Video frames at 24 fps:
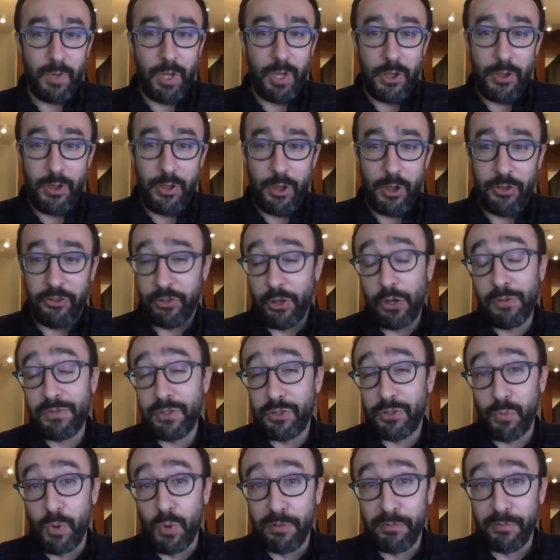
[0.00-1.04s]
a, a,
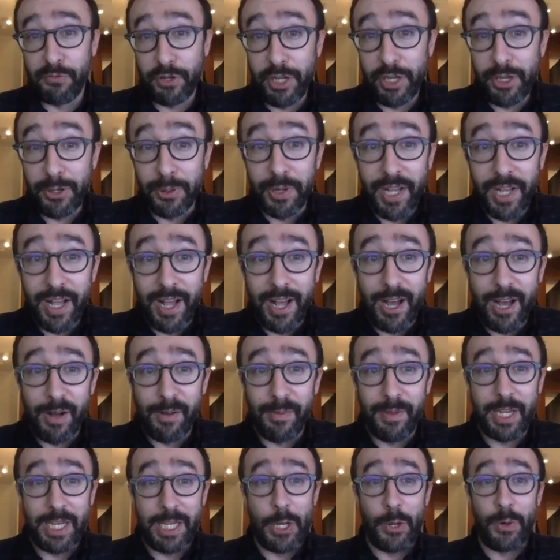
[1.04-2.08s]
selfish one for you,
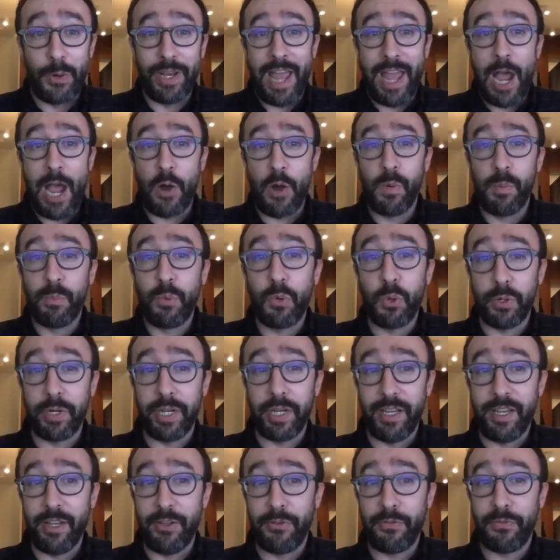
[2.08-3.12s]
um, you know, and how
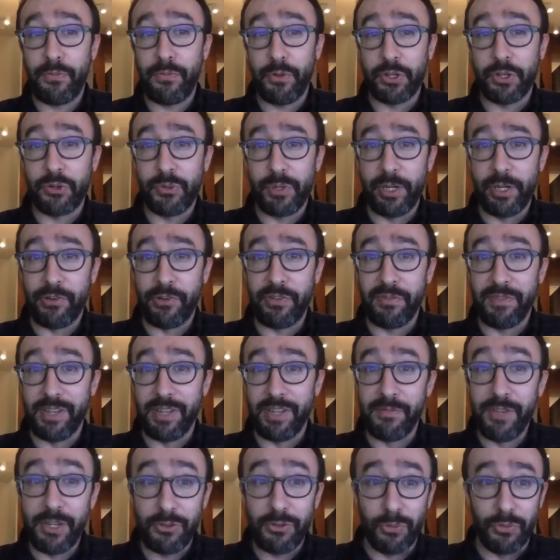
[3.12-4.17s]
important it is for the careers of
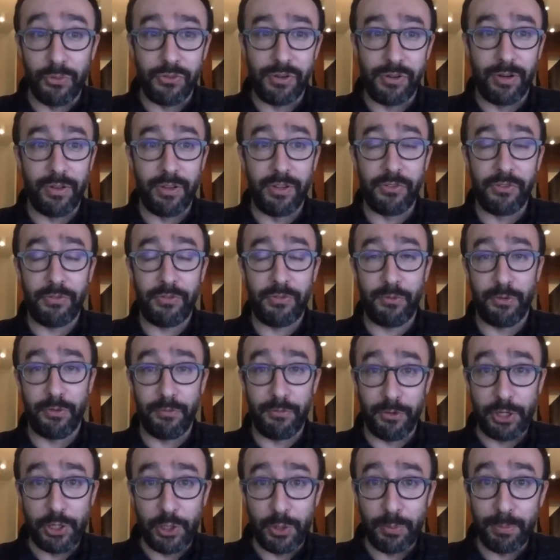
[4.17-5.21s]
individual journalists, for,
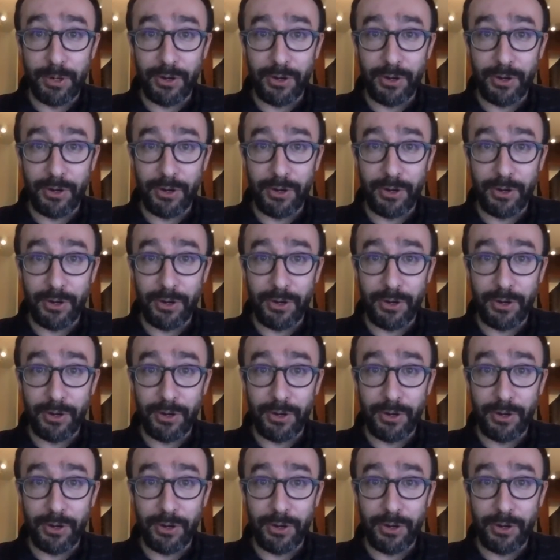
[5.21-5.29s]
for you